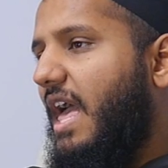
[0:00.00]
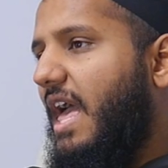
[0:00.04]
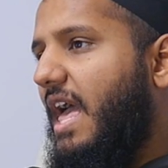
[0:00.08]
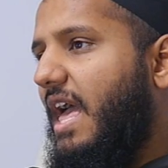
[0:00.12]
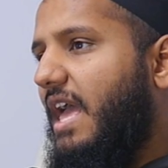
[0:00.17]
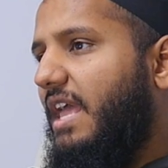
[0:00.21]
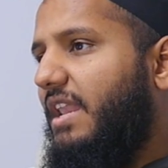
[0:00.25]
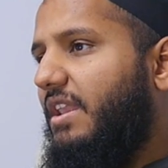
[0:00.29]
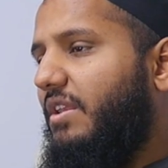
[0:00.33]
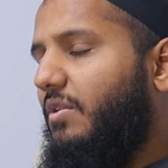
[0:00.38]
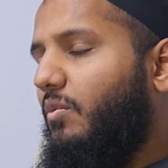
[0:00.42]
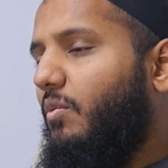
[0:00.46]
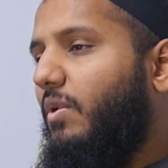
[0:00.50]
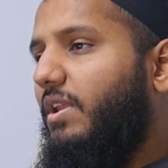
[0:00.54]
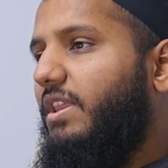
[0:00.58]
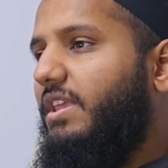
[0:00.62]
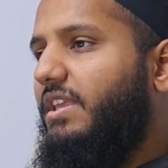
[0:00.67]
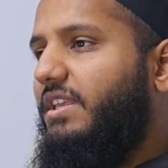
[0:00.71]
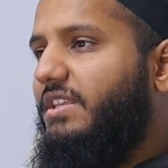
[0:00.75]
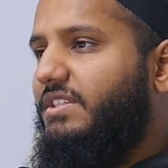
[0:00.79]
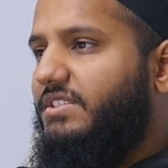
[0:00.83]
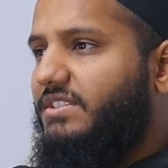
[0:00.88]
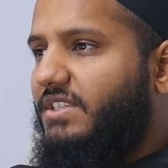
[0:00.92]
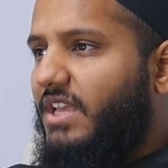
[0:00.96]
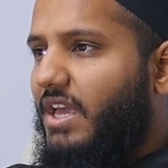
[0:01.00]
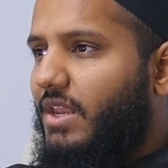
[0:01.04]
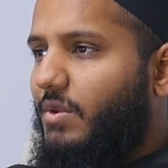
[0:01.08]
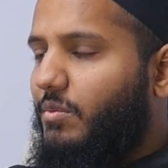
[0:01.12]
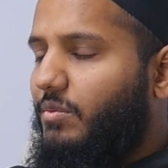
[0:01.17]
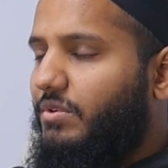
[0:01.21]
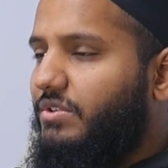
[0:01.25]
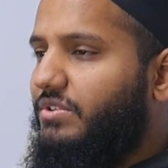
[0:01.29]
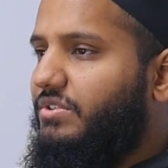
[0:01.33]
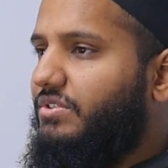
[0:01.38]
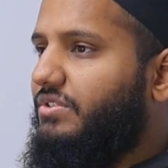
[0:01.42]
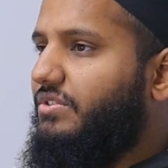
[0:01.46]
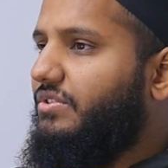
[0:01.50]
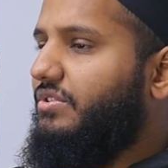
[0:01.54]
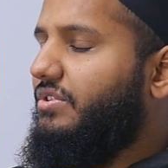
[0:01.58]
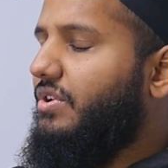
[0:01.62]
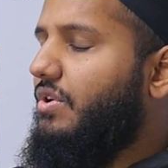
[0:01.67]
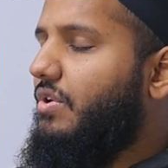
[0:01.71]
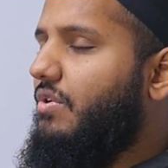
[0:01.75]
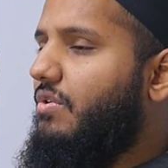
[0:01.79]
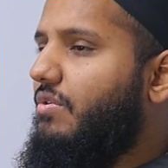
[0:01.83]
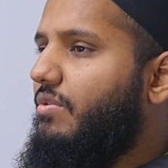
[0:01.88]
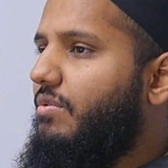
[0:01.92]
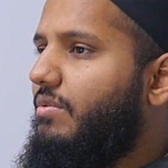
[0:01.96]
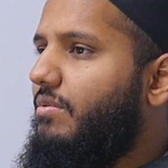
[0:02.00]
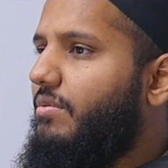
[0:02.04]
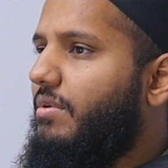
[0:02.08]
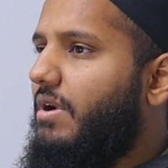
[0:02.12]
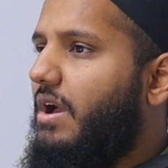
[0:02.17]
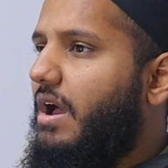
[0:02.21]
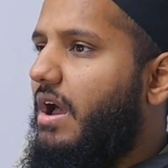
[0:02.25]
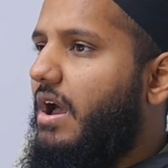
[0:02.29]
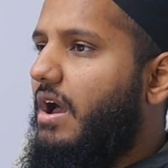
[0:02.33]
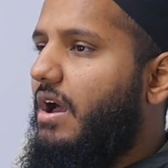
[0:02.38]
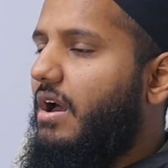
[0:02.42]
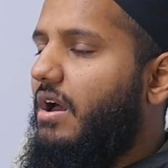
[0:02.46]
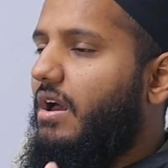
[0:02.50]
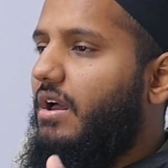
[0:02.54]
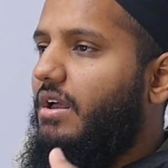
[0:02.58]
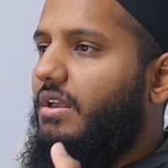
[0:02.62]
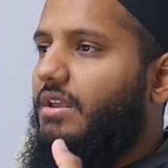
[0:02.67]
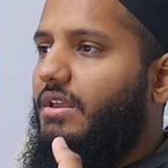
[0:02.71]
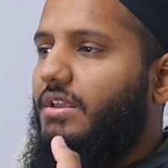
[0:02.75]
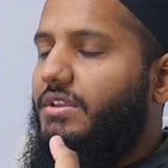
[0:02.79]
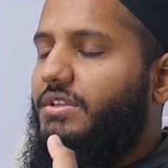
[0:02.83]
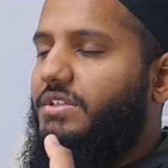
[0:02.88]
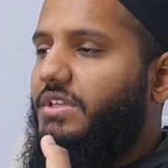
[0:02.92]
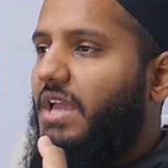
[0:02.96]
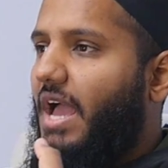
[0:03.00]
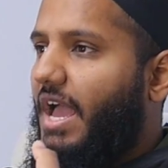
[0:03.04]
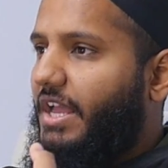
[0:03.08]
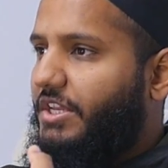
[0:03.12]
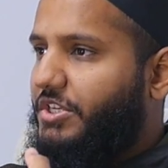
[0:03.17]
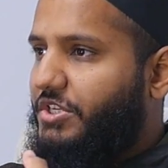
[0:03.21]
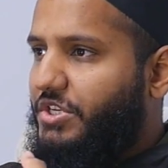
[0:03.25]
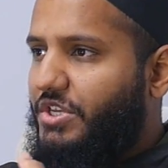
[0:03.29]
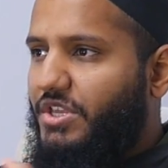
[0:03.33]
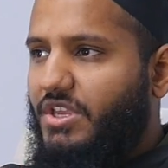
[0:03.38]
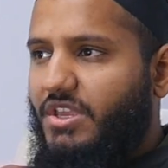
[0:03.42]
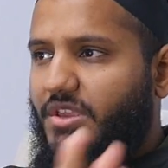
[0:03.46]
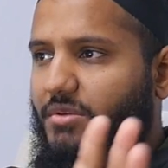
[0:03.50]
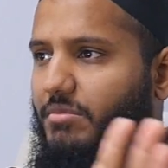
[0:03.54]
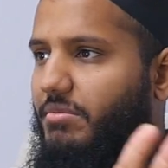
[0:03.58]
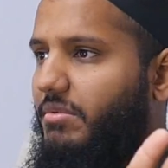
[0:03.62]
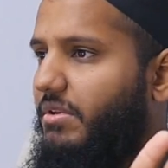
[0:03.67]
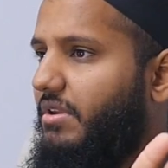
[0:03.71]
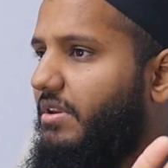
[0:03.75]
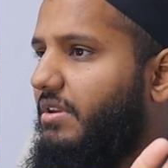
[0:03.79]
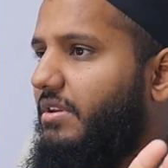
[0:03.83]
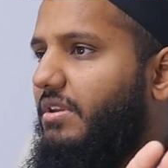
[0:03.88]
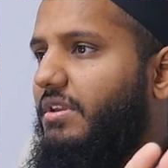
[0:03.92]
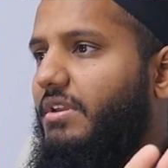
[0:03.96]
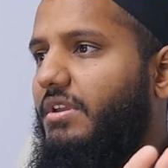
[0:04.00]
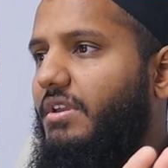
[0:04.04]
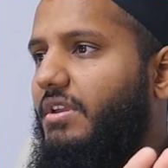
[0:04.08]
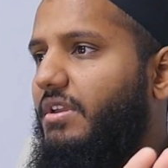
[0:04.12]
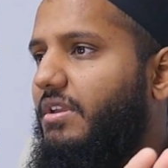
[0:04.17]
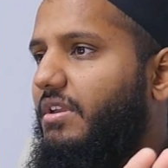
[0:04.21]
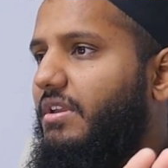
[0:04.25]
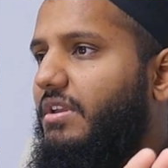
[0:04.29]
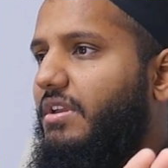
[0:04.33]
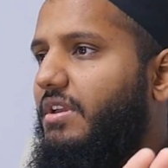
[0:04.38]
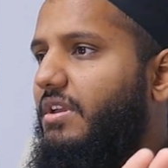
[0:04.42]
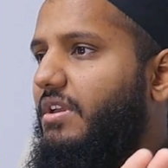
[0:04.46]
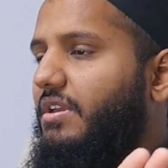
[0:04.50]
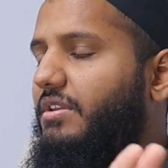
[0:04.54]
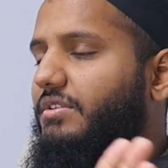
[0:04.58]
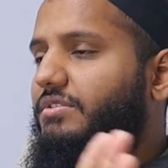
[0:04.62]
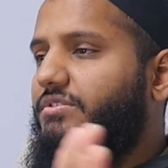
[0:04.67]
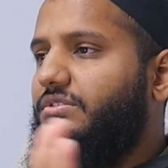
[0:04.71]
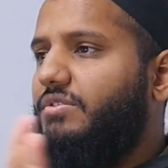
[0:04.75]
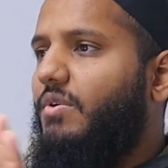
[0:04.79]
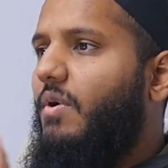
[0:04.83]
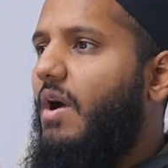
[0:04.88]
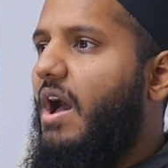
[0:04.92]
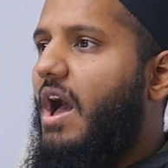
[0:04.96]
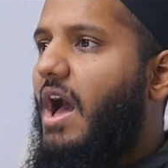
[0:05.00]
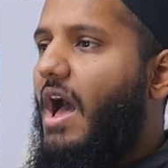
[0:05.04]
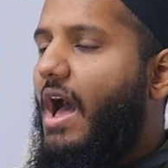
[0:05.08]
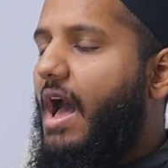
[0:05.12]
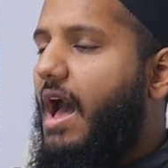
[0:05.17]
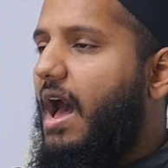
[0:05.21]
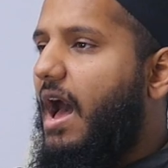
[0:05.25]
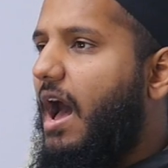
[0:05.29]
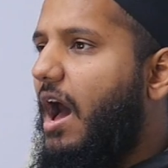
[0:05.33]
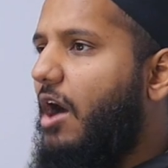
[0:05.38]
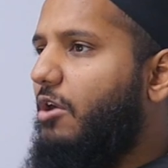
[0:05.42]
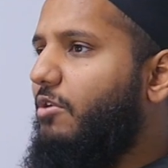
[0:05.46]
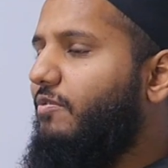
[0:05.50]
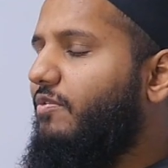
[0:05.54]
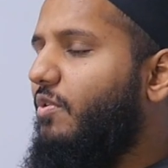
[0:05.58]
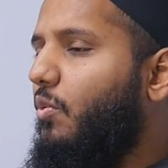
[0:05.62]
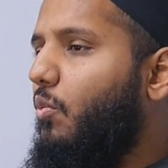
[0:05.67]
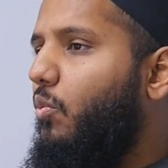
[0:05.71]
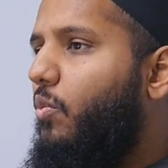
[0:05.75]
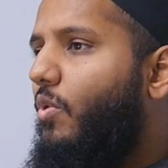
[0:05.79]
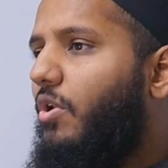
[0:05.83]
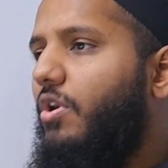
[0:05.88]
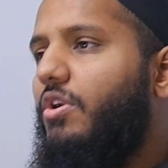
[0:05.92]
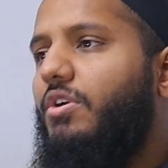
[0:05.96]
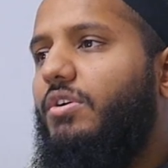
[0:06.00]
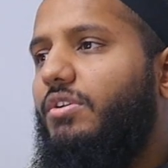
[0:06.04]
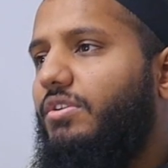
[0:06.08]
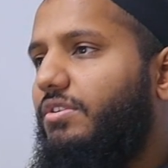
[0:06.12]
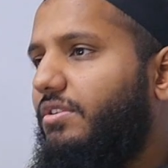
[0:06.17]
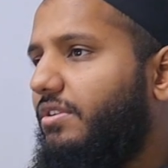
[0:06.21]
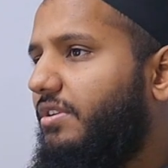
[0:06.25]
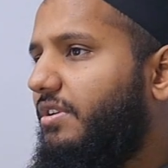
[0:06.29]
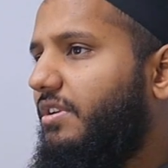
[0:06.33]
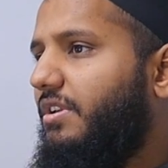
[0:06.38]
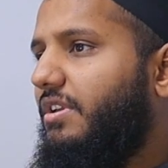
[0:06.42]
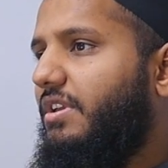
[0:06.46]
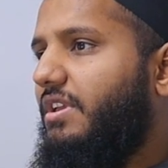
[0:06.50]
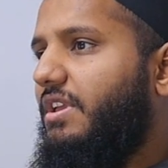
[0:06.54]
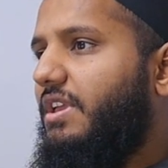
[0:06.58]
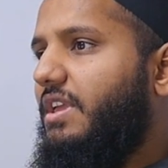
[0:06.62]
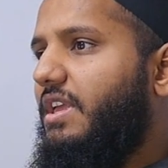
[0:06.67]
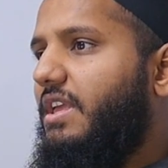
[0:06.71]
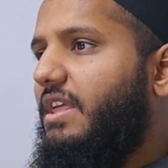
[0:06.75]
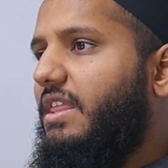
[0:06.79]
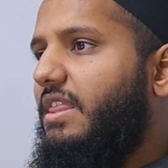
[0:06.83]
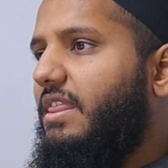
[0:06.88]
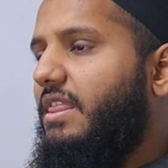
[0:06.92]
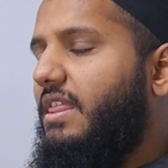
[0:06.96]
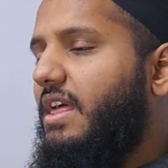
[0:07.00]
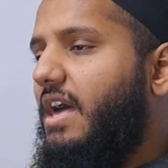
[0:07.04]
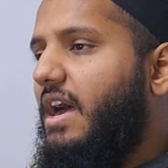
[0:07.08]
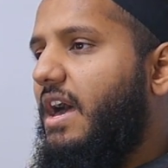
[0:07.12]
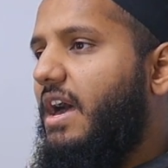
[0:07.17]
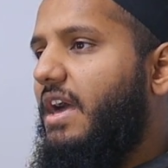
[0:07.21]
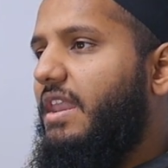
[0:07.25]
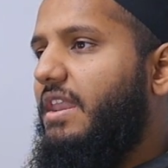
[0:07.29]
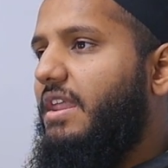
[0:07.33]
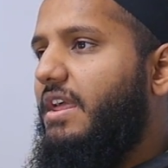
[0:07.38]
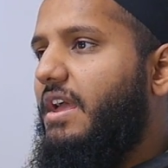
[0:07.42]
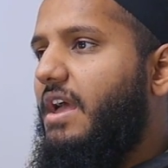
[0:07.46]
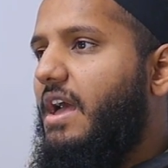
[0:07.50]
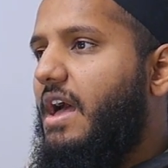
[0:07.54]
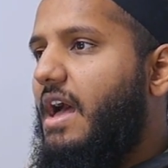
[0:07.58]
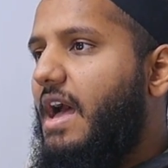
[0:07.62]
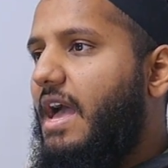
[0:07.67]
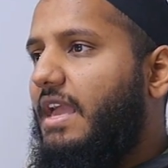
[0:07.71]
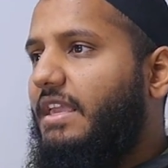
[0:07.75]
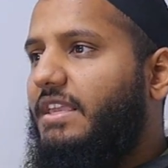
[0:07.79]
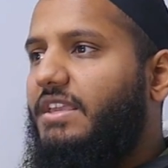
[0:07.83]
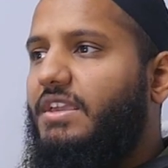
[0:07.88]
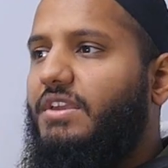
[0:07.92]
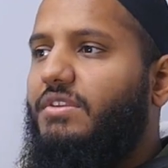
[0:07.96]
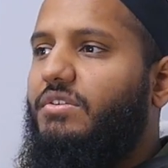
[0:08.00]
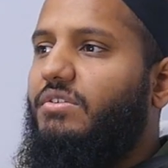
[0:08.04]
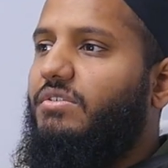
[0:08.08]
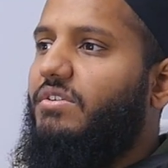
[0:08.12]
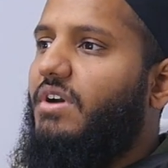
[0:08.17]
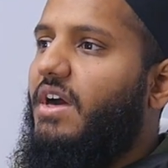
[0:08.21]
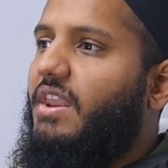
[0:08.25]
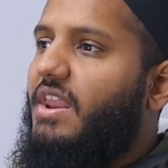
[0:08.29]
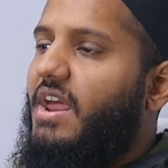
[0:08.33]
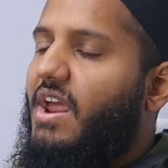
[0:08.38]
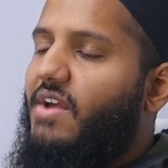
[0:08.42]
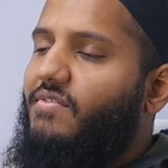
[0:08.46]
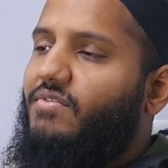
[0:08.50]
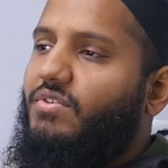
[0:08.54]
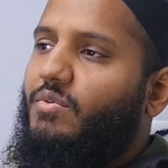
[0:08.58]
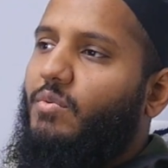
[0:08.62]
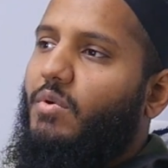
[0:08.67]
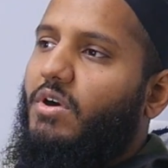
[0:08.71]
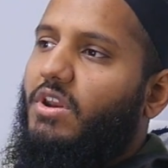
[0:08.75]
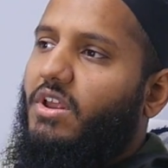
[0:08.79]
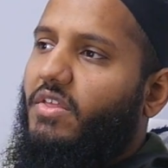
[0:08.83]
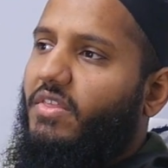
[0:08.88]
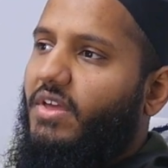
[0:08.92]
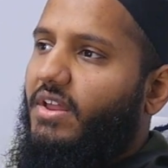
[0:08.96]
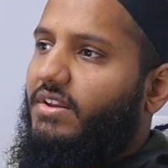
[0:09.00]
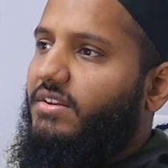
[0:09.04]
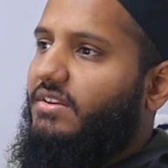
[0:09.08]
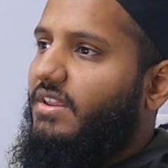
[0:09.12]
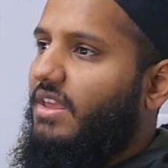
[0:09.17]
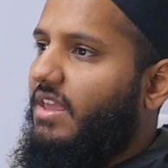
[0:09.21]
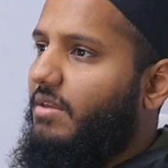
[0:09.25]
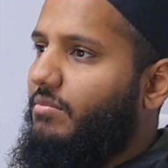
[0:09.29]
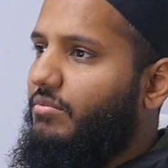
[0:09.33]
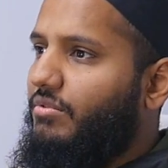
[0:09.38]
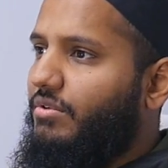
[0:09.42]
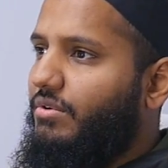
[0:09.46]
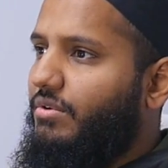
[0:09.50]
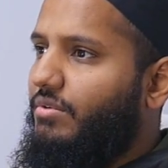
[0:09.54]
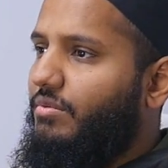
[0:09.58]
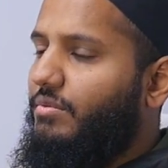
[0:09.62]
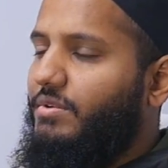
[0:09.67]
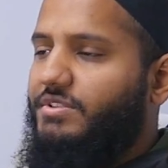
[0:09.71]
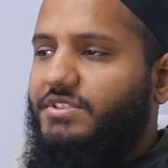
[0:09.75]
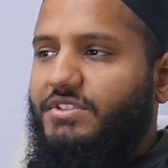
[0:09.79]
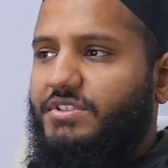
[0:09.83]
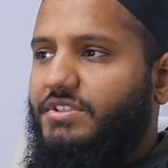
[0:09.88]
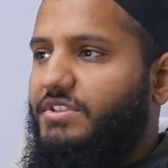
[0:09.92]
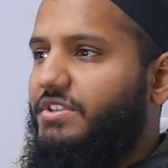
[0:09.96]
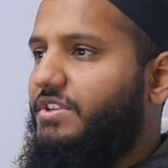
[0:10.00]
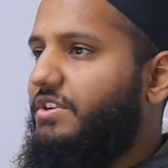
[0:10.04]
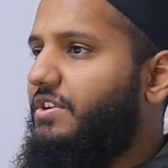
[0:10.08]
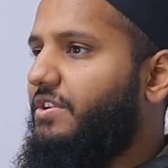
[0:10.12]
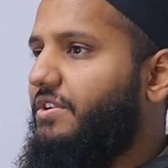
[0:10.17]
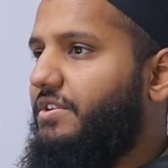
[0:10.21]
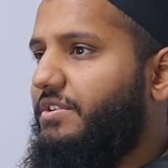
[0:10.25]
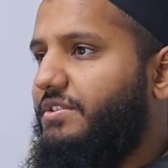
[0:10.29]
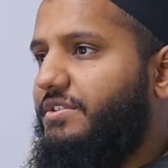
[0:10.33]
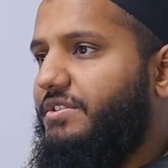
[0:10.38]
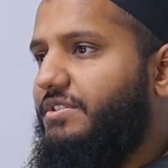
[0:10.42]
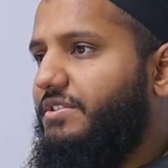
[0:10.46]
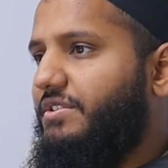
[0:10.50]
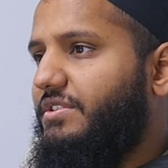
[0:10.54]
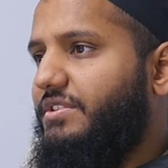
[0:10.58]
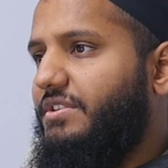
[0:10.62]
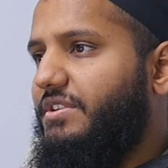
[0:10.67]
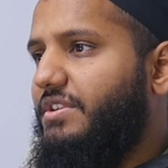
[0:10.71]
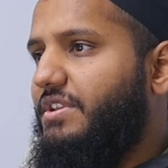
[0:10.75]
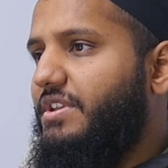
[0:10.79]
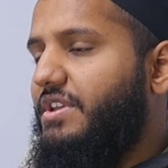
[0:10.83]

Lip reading: And what he said was so ajib, so out of the world, that I kid you not, everyone on that table was in tears.